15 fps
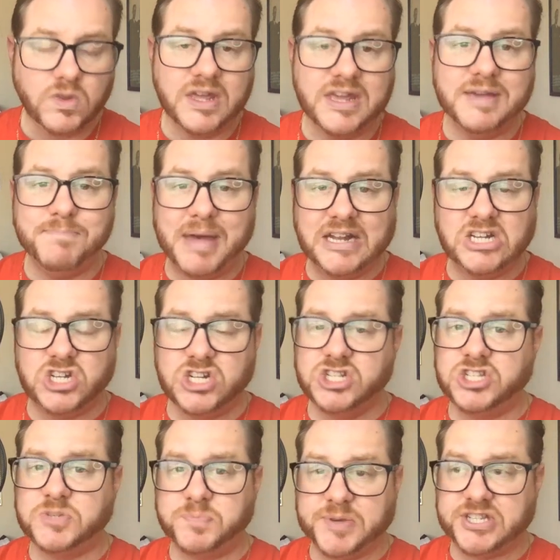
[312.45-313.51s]
He
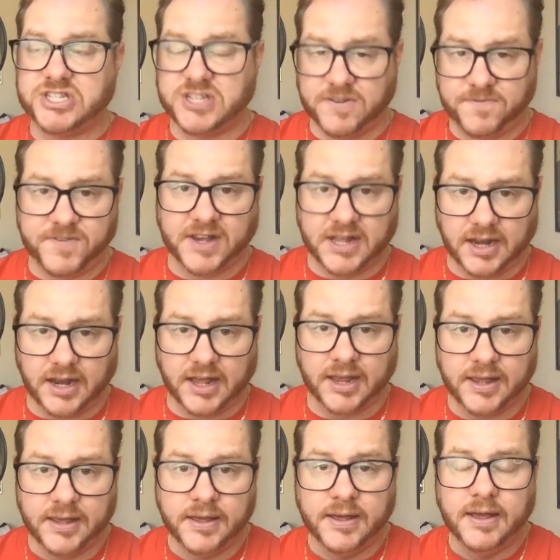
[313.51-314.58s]
mentioned specifically,
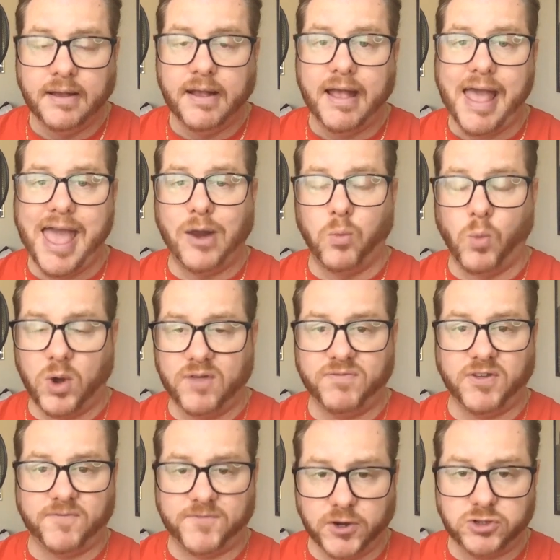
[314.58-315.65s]
and one of
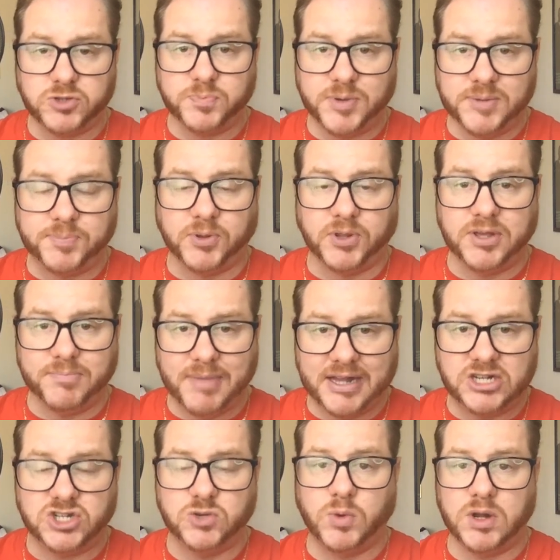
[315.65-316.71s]
the first people he
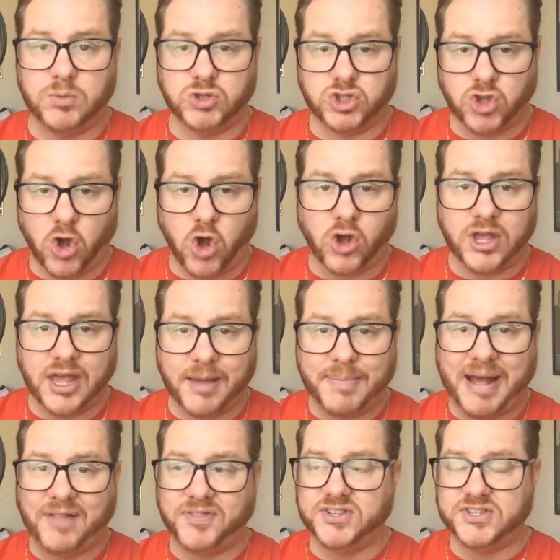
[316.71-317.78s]
mentioned when he was talking
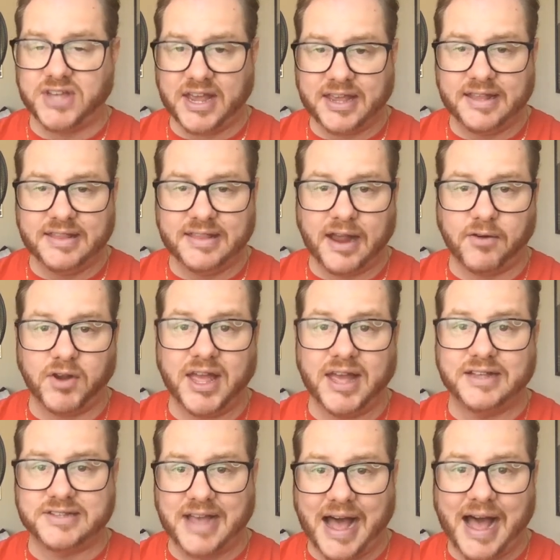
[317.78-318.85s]
about the secondary
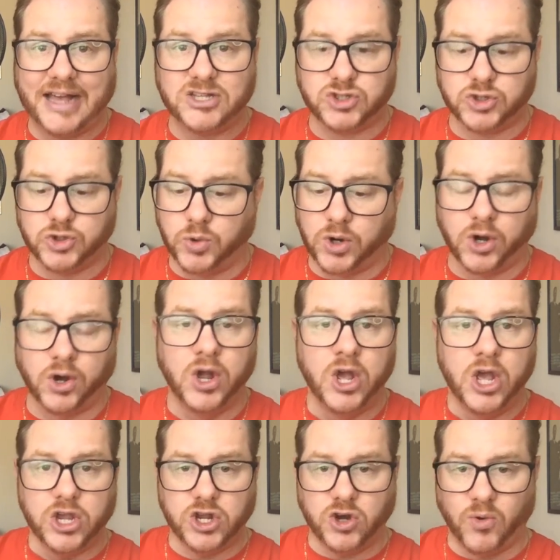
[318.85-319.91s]
as guys who are,
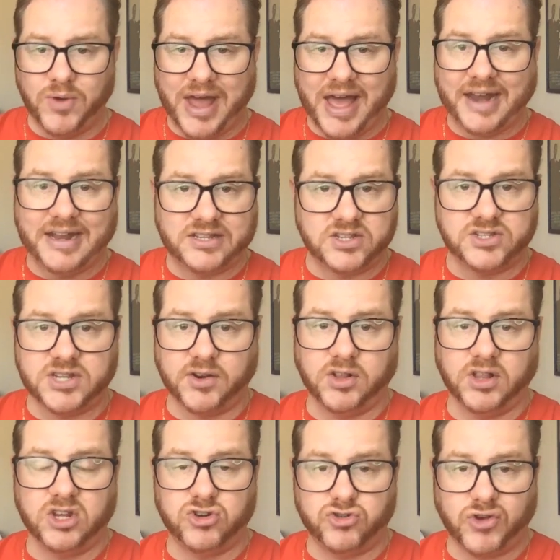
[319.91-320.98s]
not
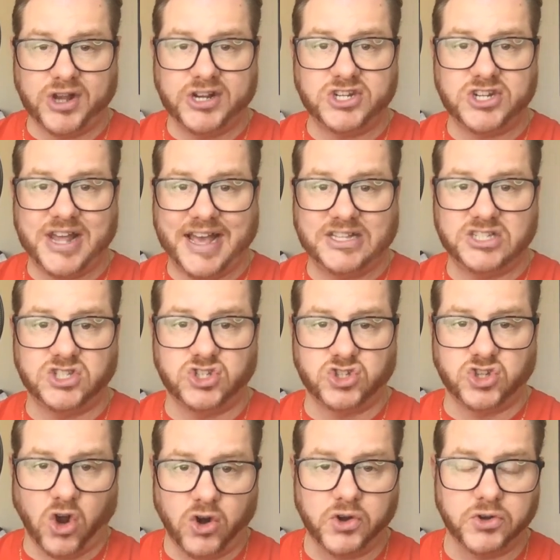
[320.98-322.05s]
necessarily entrenched as the
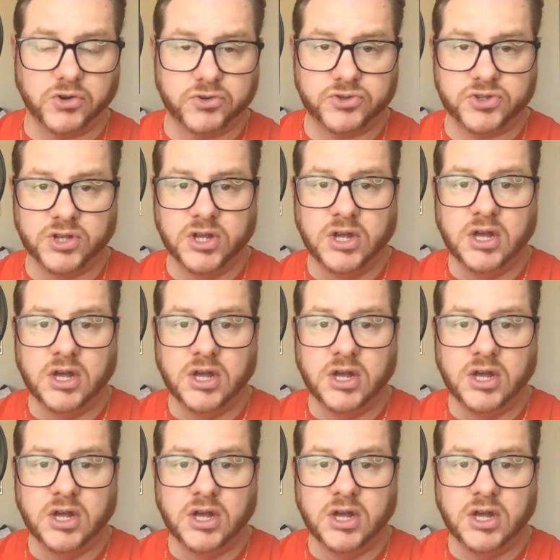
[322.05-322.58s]
starters,